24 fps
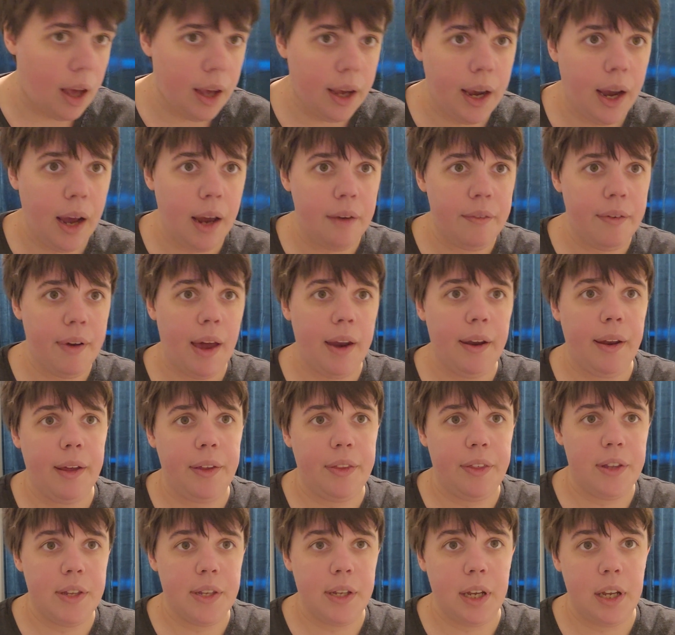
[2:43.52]
kind of had
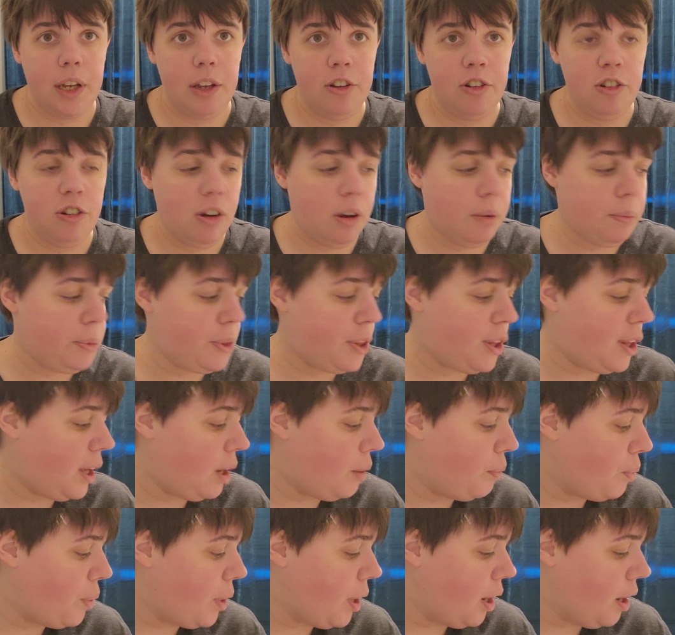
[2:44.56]
like this interim
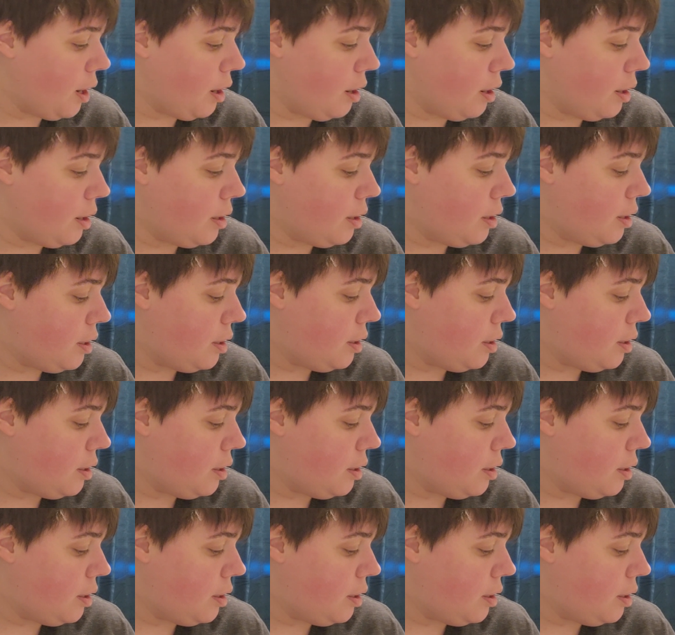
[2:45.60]
thing where